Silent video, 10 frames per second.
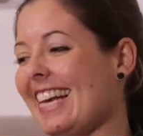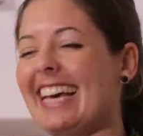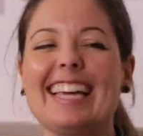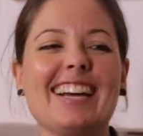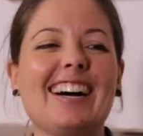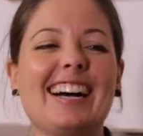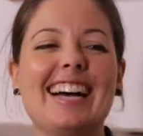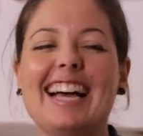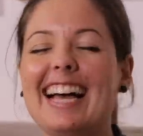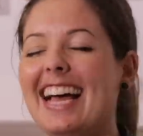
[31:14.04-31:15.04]
And
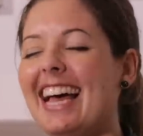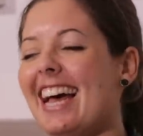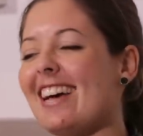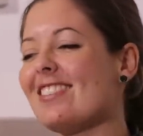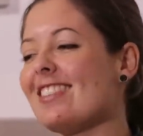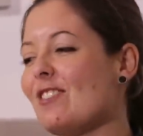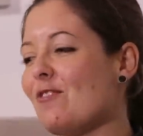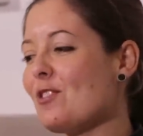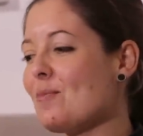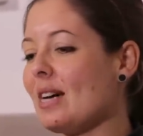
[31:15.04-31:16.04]
yeah. and within a
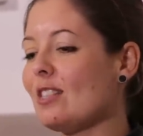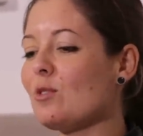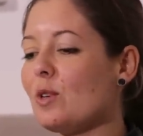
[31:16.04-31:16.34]
few months,